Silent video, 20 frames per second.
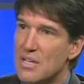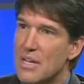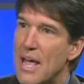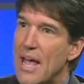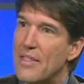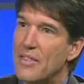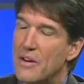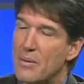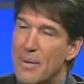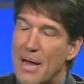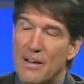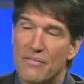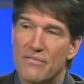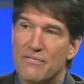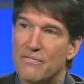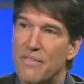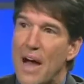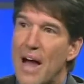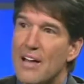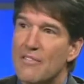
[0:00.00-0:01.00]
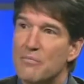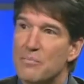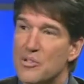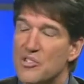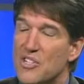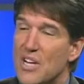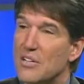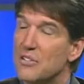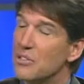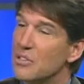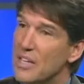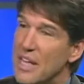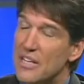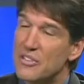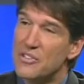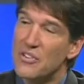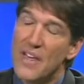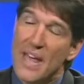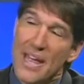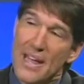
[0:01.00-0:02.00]
And then about 5% or
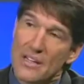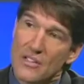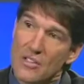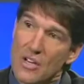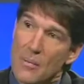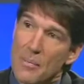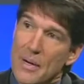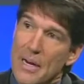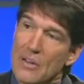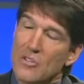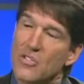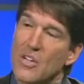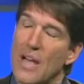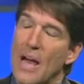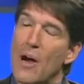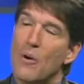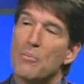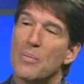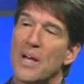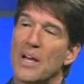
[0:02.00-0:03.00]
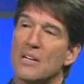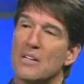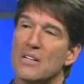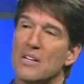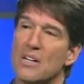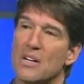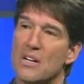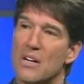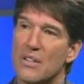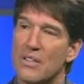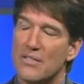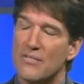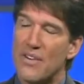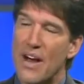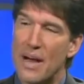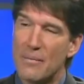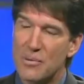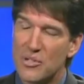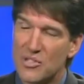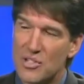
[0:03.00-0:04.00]
less of the hands up. And I'll say, I'll bet the
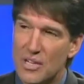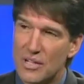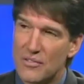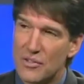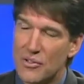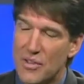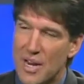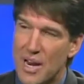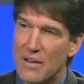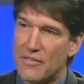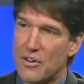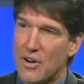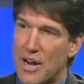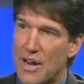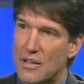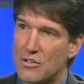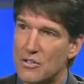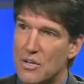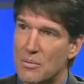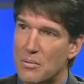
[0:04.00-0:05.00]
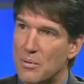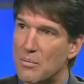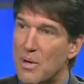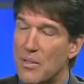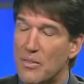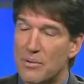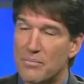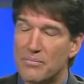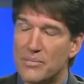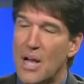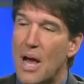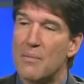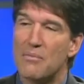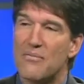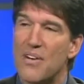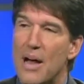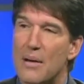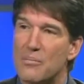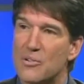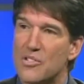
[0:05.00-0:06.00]
5% of you that have your hands up are among the top
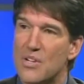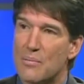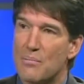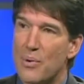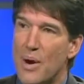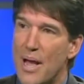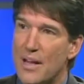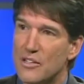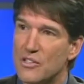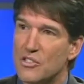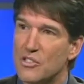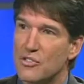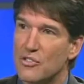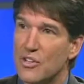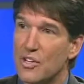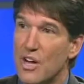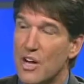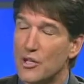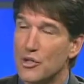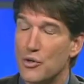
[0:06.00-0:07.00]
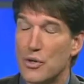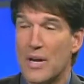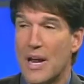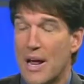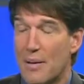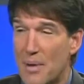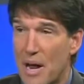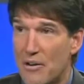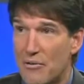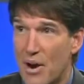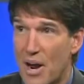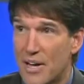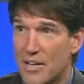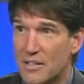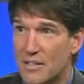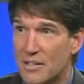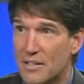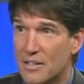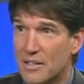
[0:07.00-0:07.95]
5% practices in the country. Am I right?